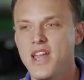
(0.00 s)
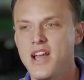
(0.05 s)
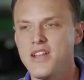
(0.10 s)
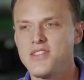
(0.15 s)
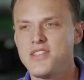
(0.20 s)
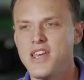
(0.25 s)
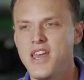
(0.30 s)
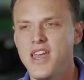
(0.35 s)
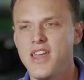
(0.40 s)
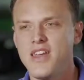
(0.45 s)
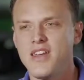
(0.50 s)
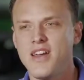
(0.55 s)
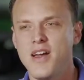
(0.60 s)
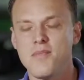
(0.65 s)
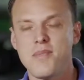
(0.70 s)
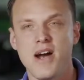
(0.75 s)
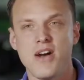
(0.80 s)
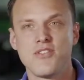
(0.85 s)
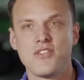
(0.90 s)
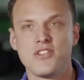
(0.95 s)
I'd say
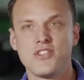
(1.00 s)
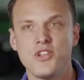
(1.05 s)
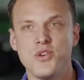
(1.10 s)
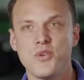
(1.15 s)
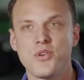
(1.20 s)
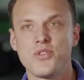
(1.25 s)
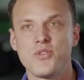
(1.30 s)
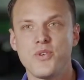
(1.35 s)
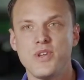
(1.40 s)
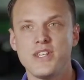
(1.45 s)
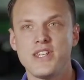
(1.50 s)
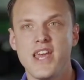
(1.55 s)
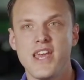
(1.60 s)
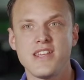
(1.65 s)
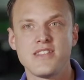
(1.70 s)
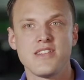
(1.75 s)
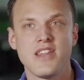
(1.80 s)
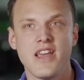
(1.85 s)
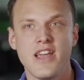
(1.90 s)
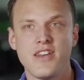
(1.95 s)
about 2 or 3
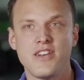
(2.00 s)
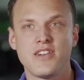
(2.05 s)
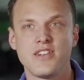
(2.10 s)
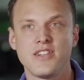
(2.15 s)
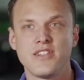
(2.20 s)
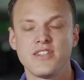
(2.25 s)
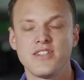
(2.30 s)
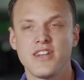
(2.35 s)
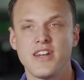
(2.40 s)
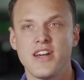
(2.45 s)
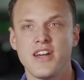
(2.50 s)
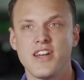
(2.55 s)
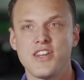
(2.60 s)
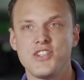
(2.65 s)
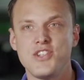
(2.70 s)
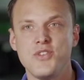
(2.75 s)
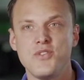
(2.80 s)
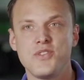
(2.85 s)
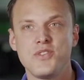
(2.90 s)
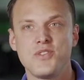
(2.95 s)
days later,
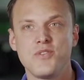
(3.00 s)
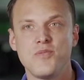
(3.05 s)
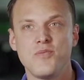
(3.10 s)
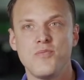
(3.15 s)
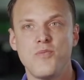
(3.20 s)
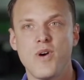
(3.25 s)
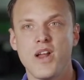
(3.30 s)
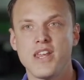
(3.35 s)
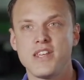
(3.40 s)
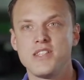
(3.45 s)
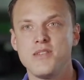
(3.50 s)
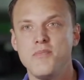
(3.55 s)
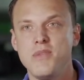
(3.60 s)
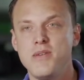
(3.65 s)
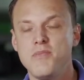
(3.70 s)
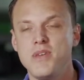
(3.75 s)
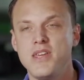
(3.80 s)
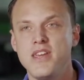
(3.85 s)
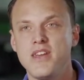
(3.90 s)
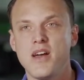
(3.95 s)
she was wanting to
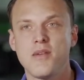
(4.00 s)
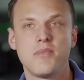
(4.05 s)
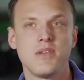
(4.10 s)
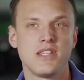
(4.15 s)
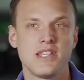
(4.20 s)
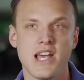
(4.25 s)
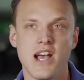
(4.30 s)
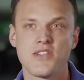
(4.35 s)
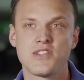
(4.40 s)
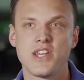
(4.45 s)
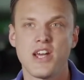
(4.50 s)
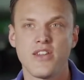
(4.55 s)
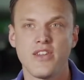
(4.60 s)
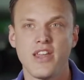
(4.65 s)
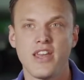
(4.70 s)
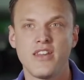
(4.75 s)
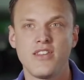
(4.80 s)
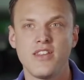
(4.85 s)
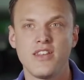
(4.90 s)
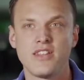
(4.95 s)
meet me up in downtown
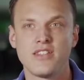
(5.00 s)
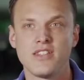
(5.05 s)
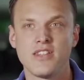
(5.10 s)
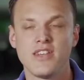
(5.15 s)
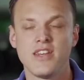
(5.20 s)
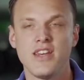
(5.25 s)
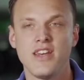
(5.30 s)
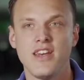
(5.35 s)
Lakeland,